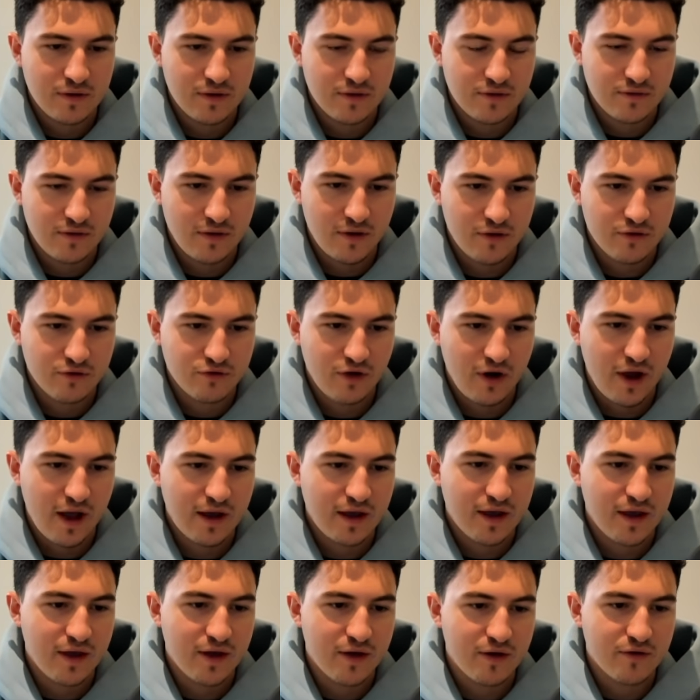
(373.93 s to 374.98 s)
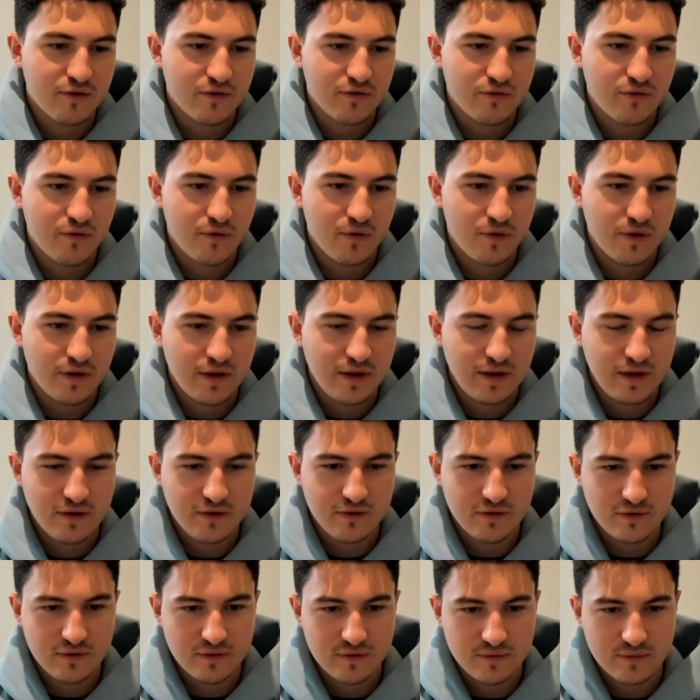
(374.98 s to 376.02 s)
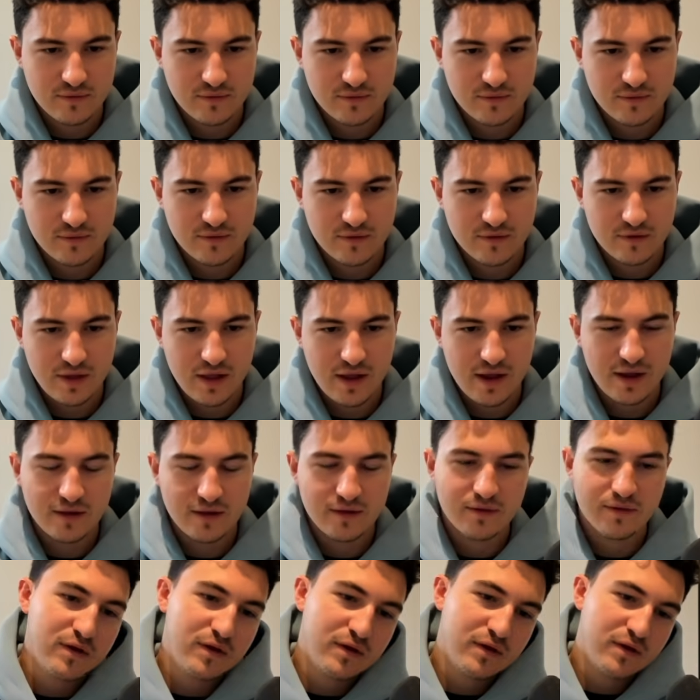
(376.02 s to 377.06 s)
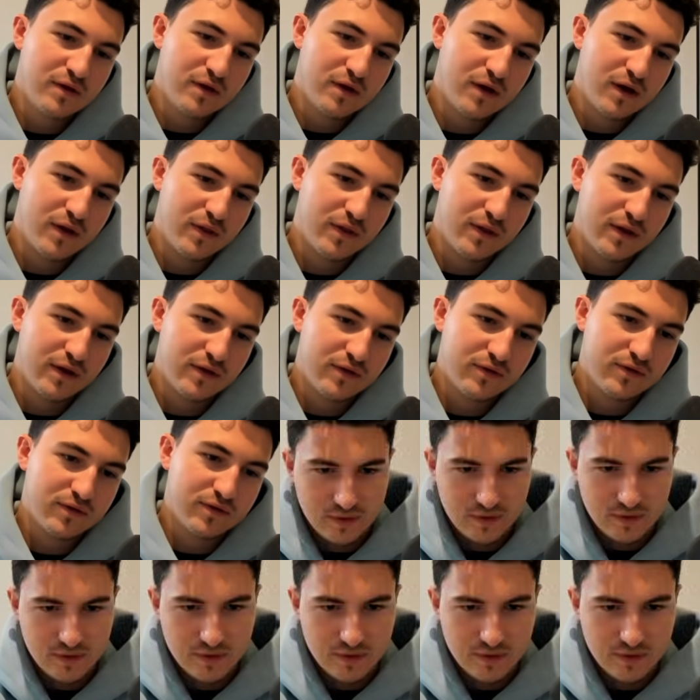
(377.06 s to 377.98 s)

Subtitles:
install tracking for each slide on this,